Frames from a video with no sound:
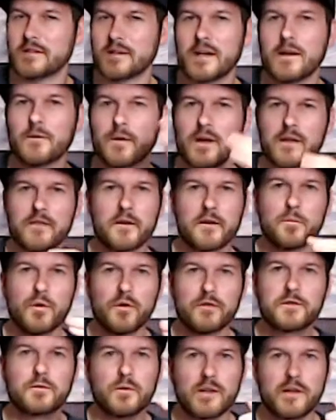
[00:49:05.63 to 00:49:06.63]
Anyway, they're
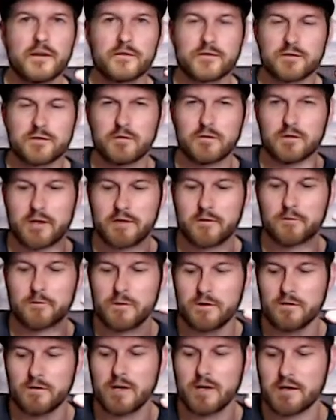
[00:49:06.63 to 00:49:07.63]
both 20 years old. Like the
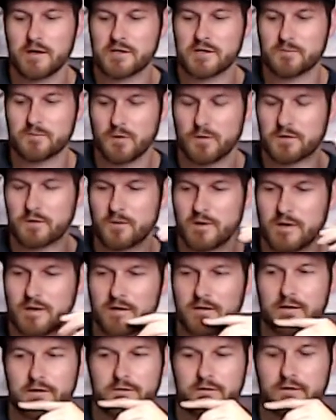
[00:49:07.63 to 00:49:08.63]
real age is both 20
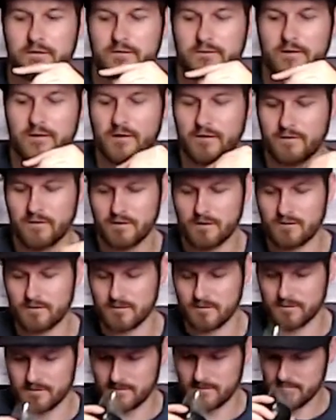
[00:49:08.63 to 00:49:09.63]
years. So they're very, very
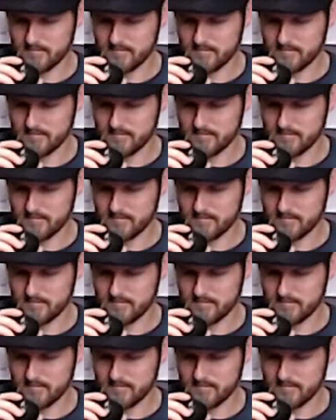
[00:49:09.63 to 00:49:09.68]
close.